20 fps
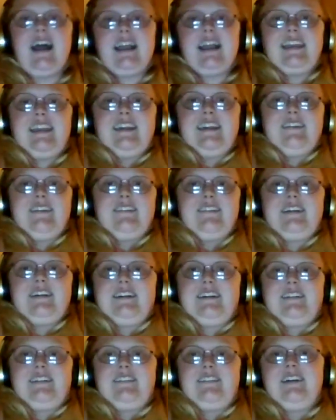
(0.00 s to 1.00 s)

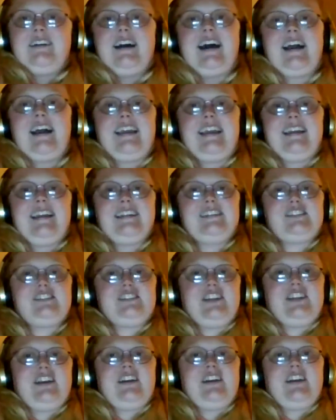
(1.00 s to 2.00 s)
Kyoko. Hi, Aunt
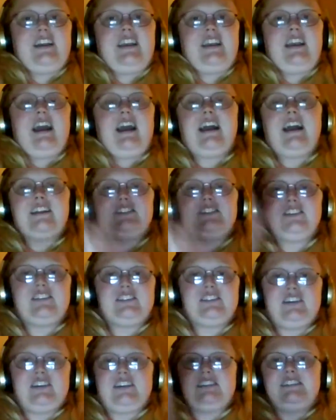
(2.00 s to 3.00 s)
Sherry. Hi,
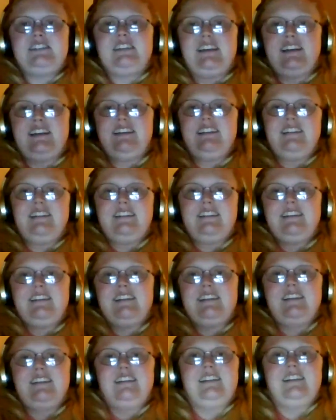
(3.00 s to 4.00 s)
Justin.
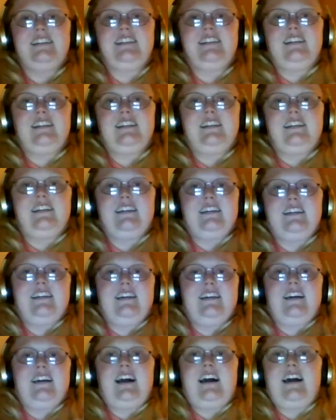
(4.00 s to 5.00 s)

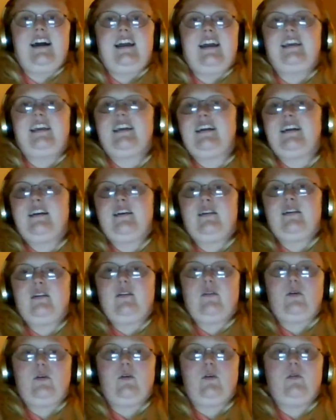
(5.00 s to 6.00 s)
Hi.
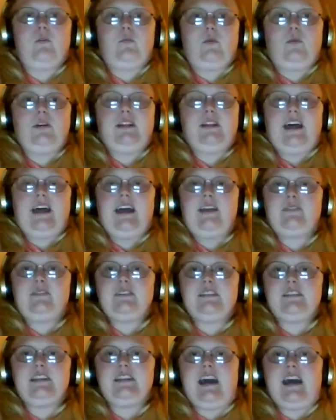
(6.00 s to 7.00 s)
Oh, what the heck
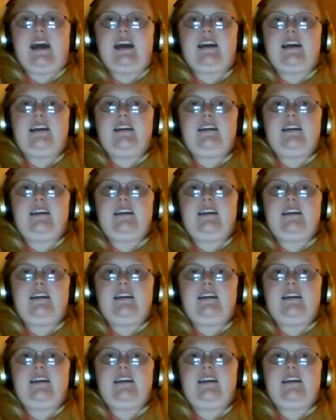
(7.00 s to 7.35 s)
was that?